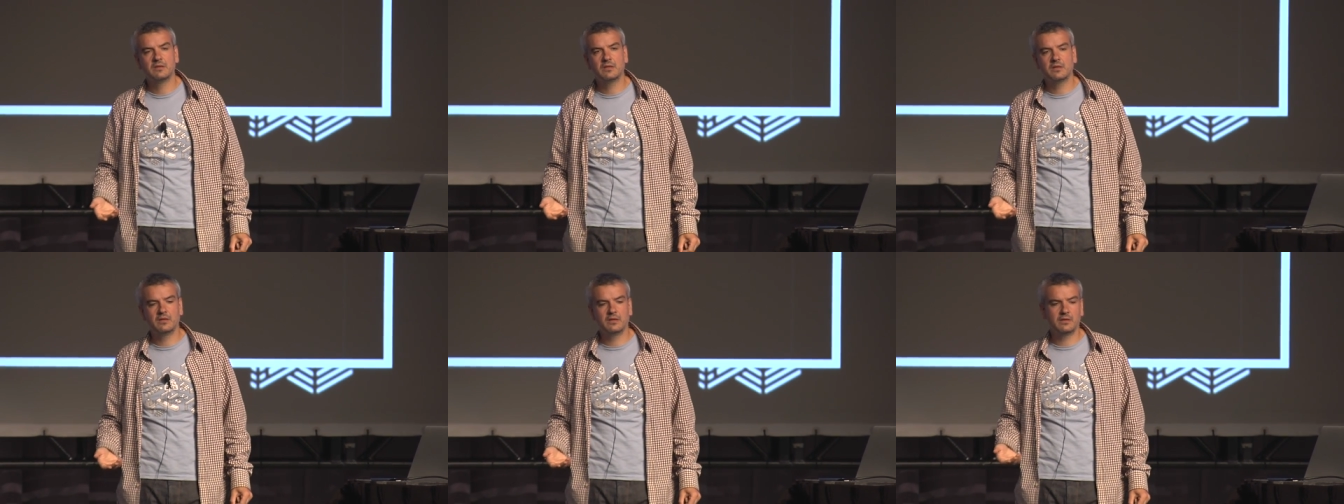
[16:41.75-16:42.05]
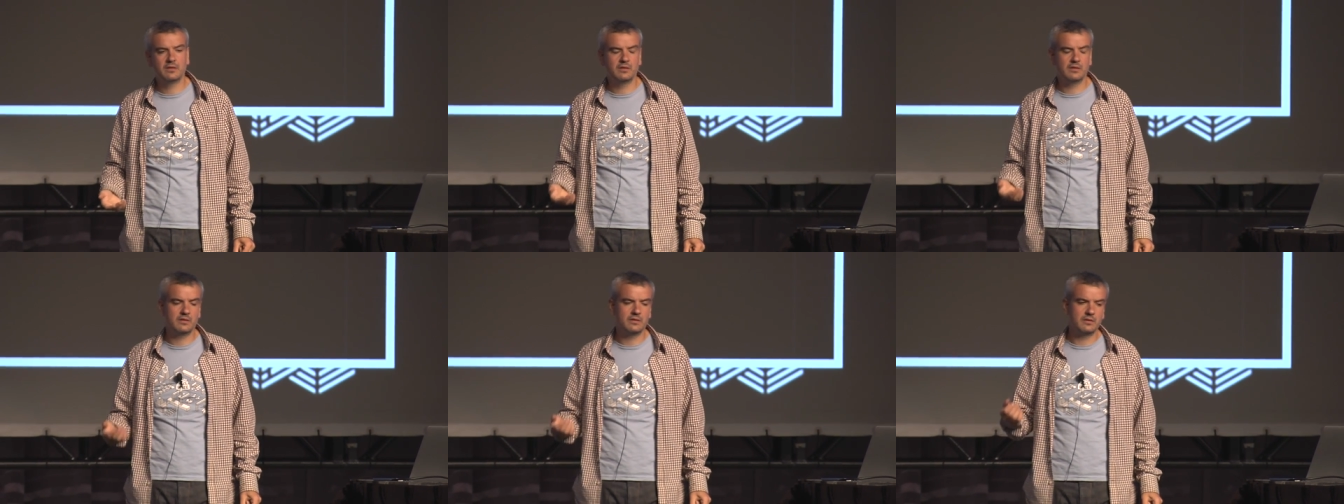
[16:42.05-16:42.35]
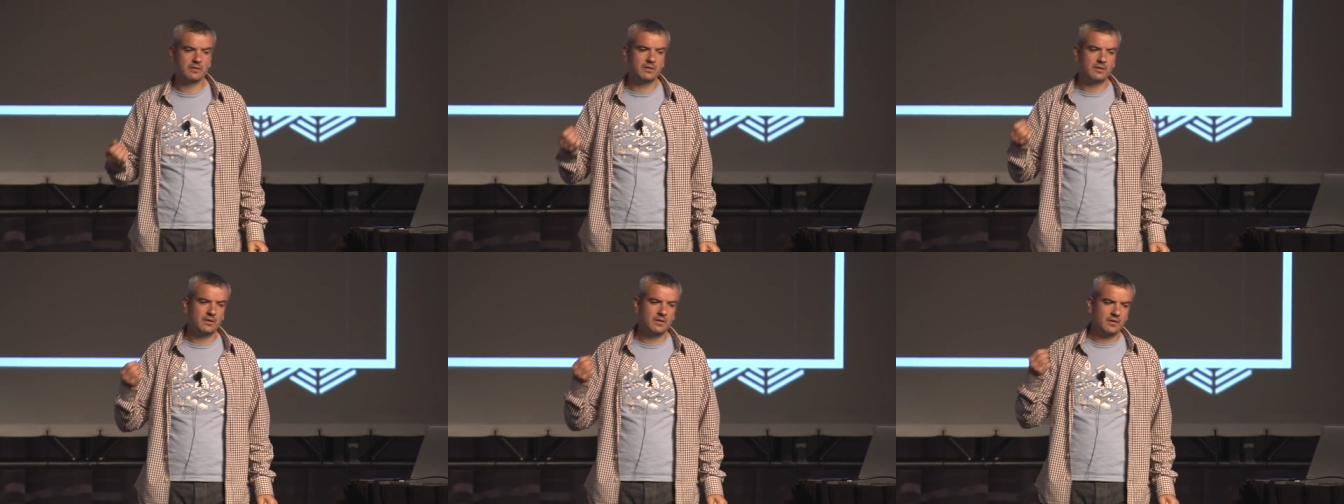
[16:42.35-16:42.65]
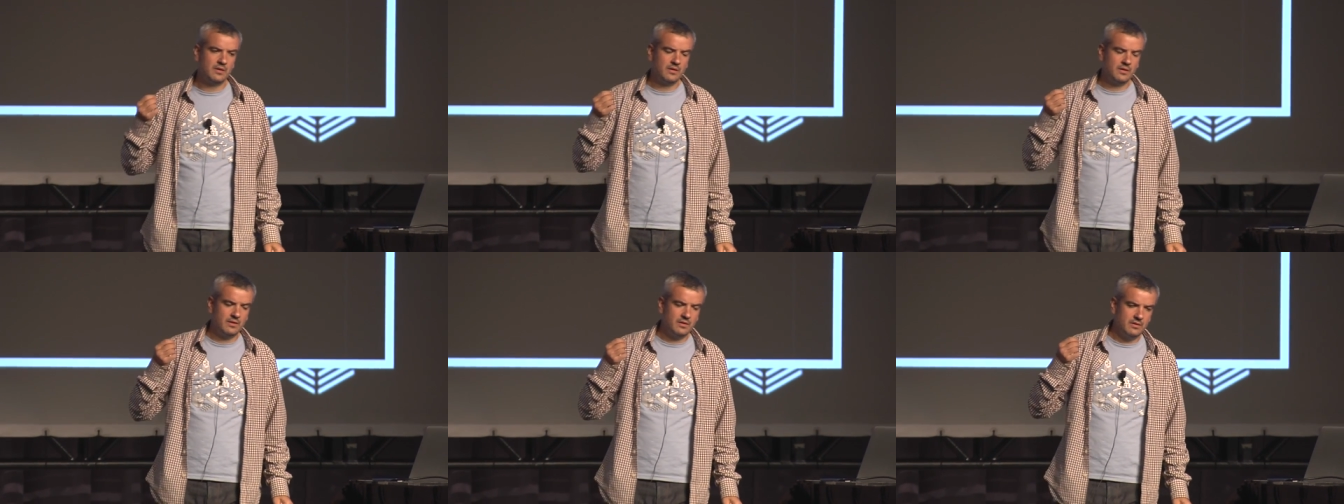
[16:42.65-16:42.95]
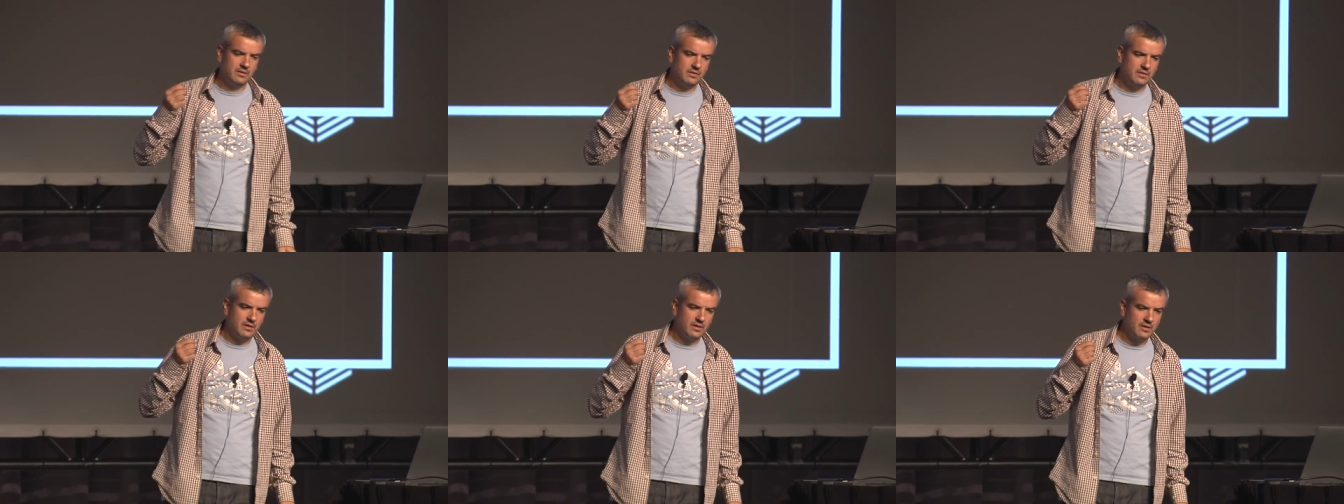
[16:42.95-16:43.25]

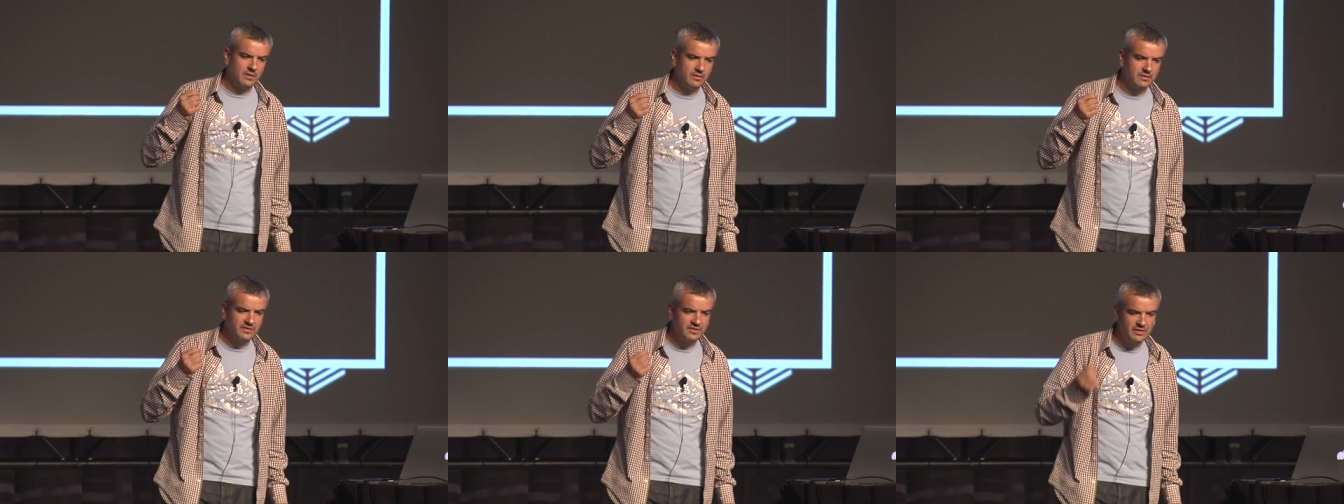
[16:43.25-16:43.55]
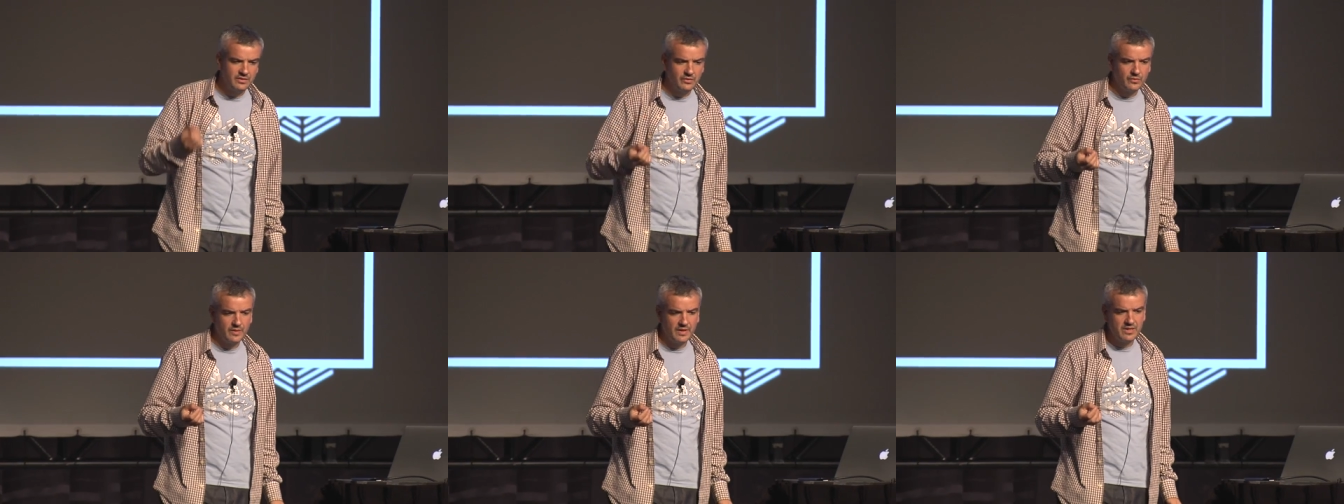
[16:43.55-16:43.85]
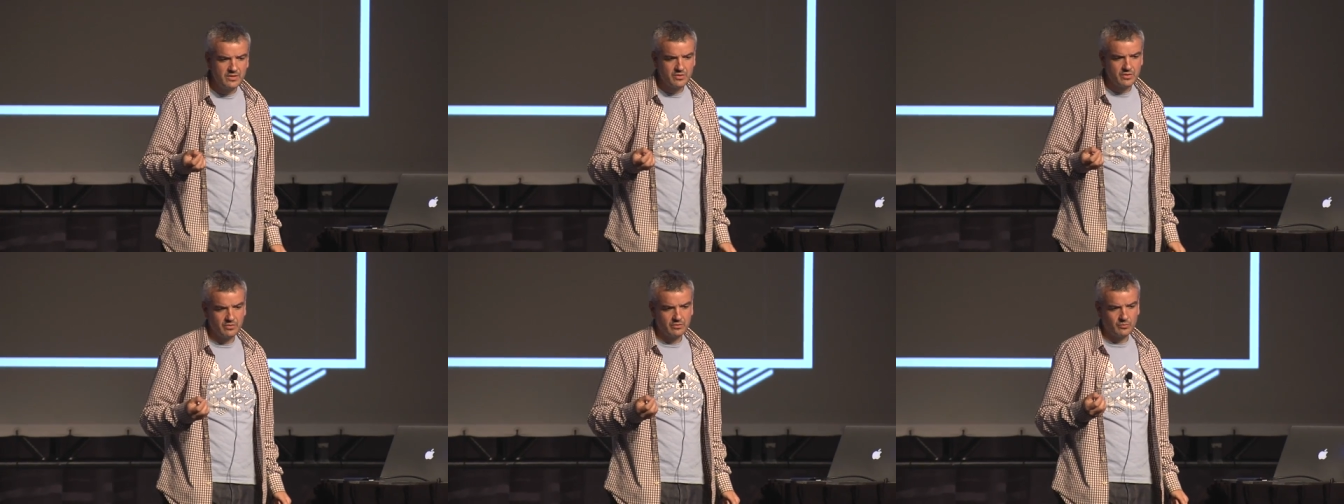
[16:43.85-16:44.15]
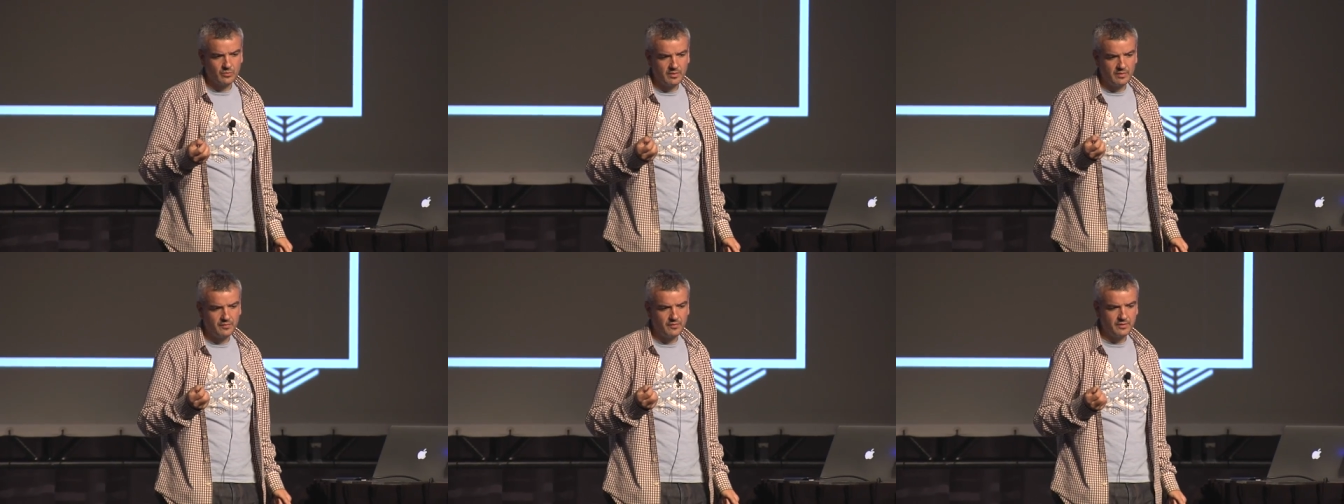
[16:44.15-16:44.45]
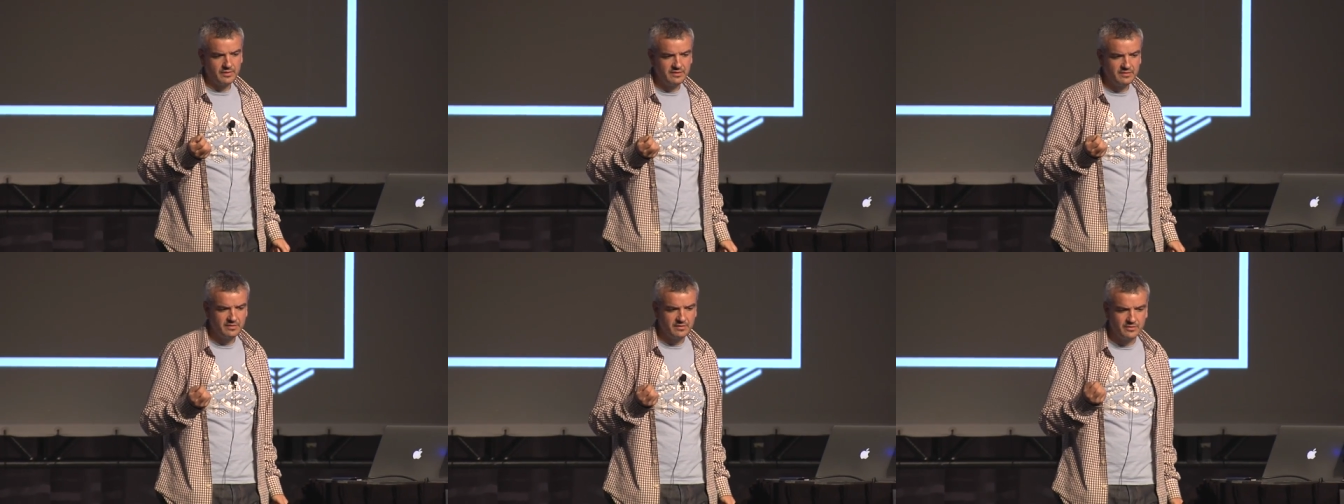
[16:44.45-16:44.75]
There are situations where,
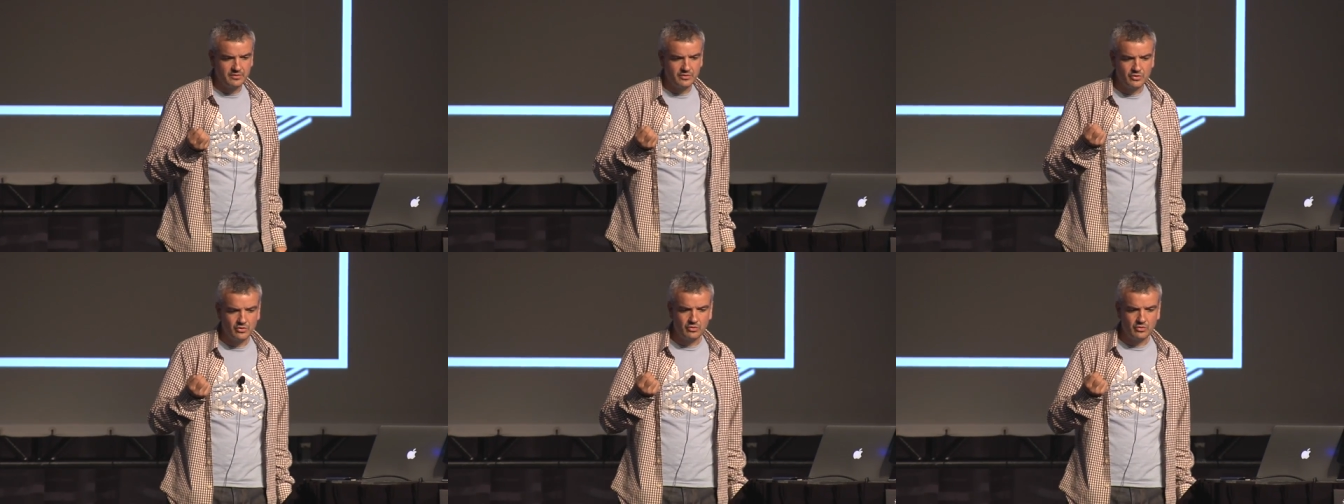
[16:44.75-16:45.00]
for instance,